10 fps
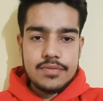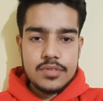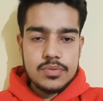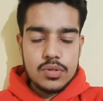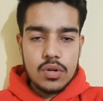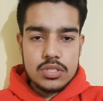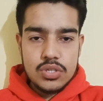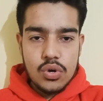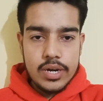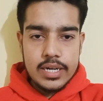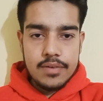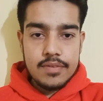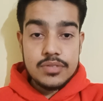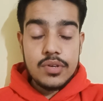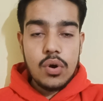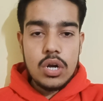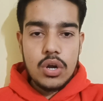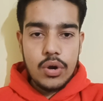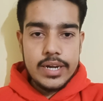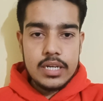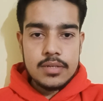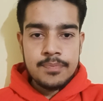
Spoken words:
which we call droit, which we call droit.